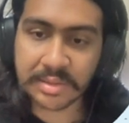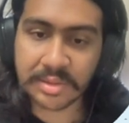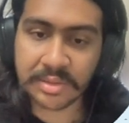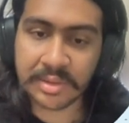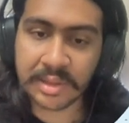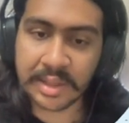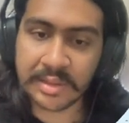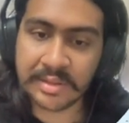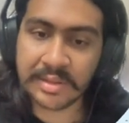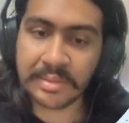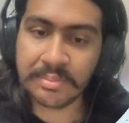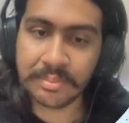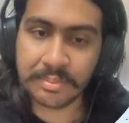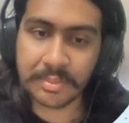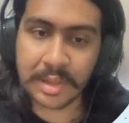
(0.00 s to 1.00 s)
So there is a
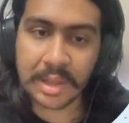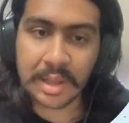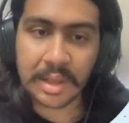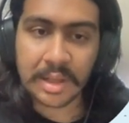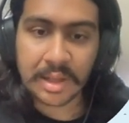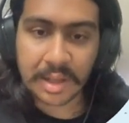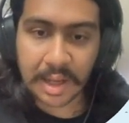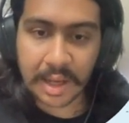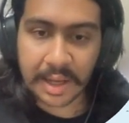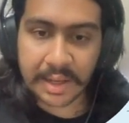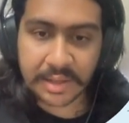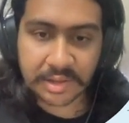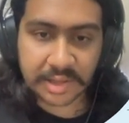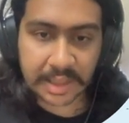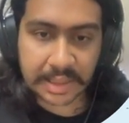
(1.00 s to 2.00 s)

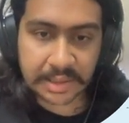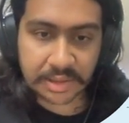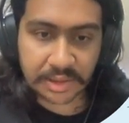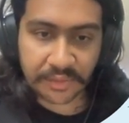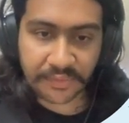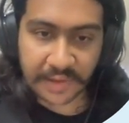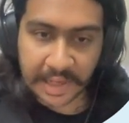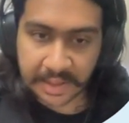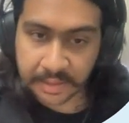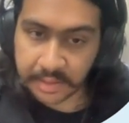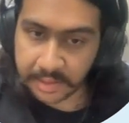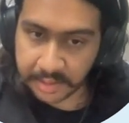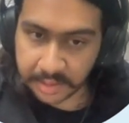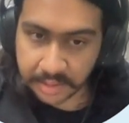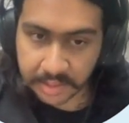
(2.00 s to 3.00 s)
higher chance of error
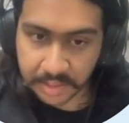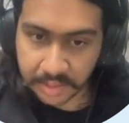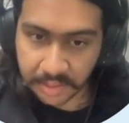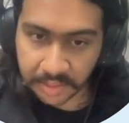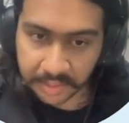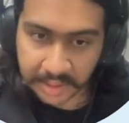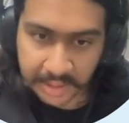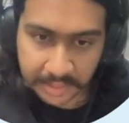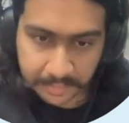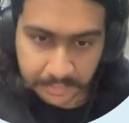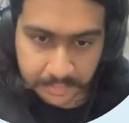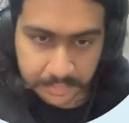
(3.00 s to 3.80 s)
here. Okay.